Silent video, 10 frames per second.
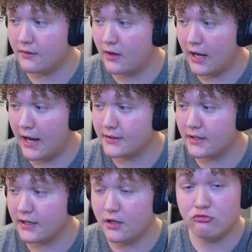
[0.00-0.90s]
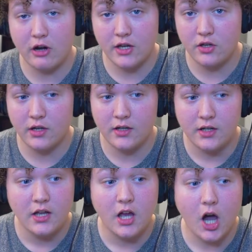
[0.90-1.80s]
as a regular,
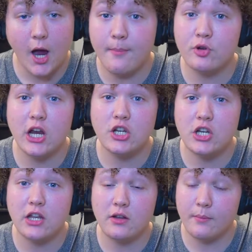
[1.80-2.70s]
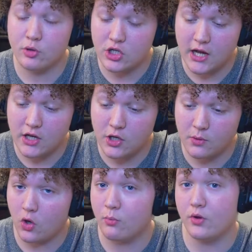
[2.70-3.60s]
I appreciate you a
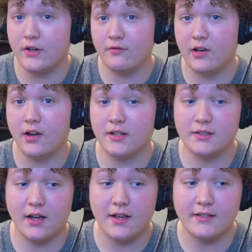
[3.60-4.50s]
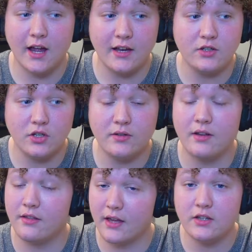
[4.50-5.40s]
lot more than you realise, guys. I do, and
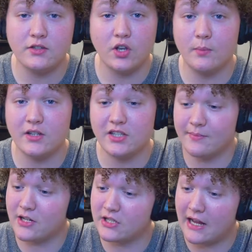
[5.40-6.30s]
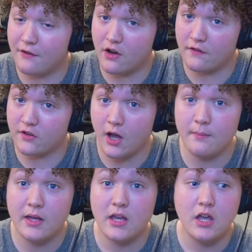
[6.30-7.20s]
thank you so much, especially how far I've come
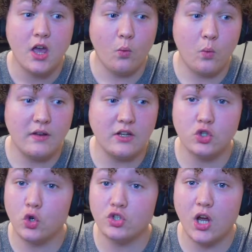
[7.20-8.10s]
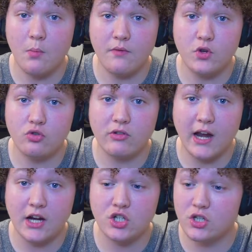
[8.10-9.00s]
within the short time of doing
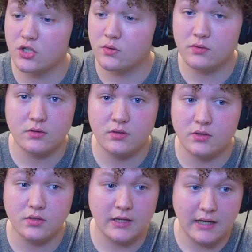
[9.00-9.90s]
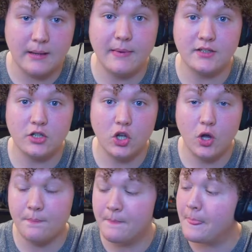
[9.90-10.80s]
reactions. It means a
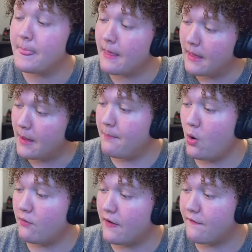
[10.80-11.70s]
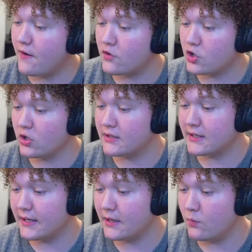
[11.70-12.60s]
lot. But without further ado, let's
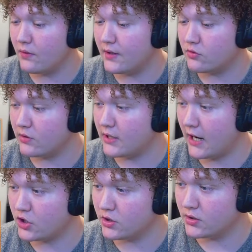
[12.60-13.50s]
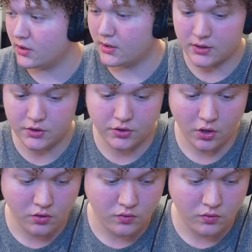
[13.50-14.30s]
get it in with this reaction. Let's go.